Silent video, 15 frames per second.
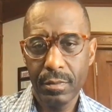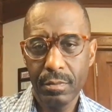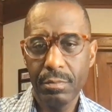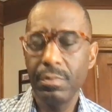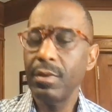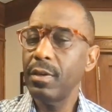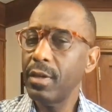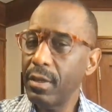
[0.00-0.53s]

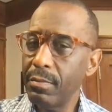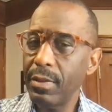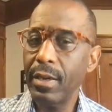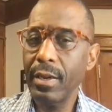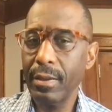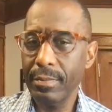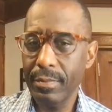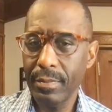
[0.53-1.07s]
Believe
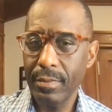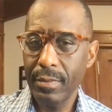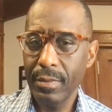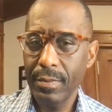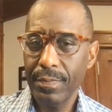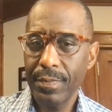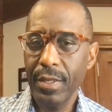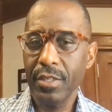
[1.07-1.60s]
me,
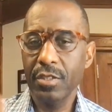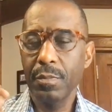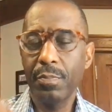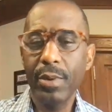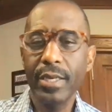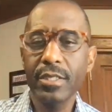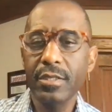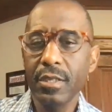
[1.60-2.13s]
as the
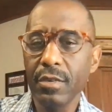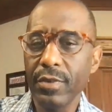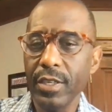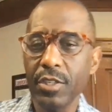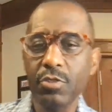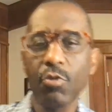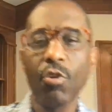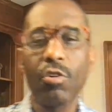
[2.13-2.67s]
president of a
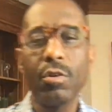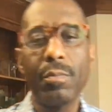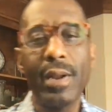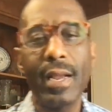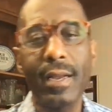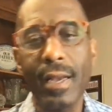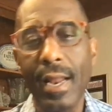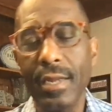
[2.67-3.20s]
historical
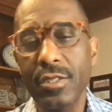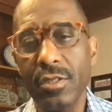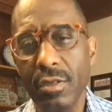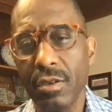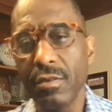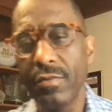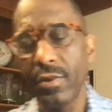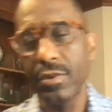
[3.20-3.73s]
black college and
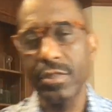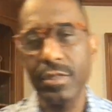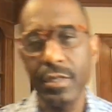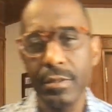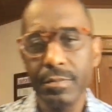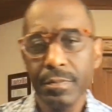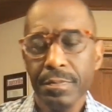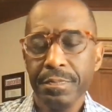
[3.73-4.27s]

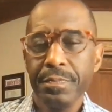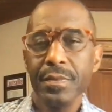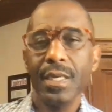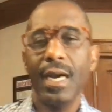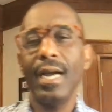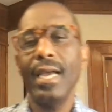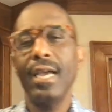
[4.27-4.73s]
university, I